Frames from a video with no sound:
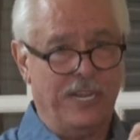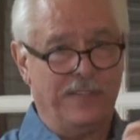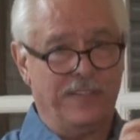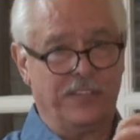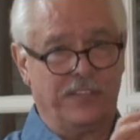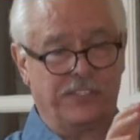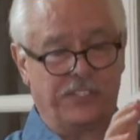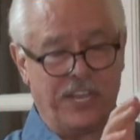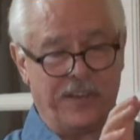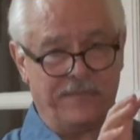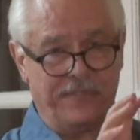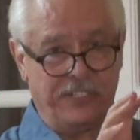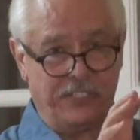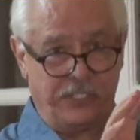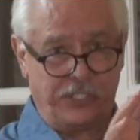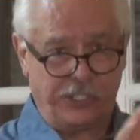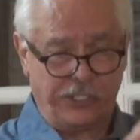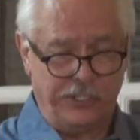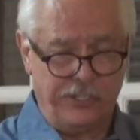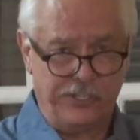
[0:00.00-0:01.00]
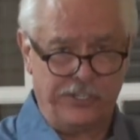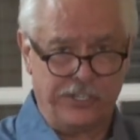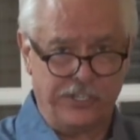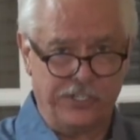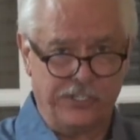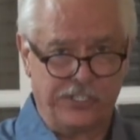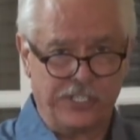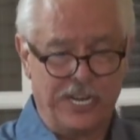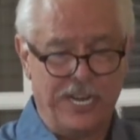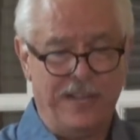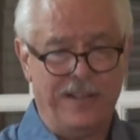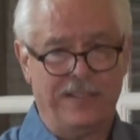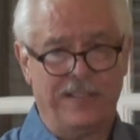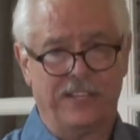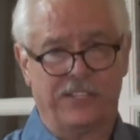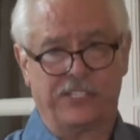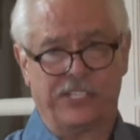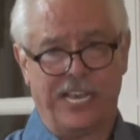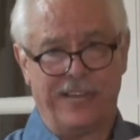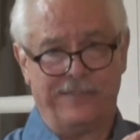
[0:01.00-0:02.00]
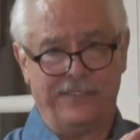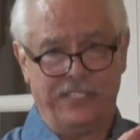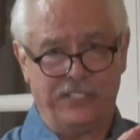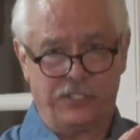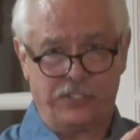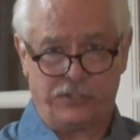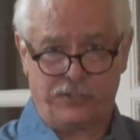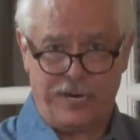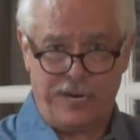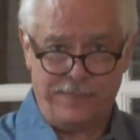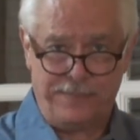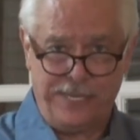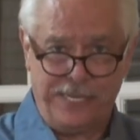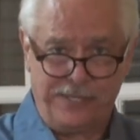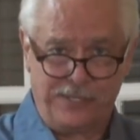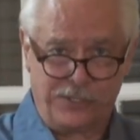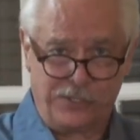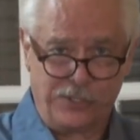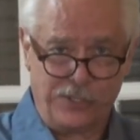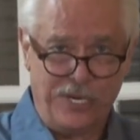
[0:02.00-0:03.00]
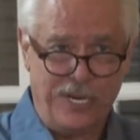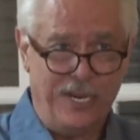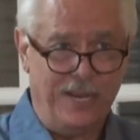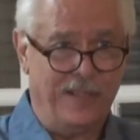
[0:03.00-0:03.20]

the seven churches, the seven trumpets,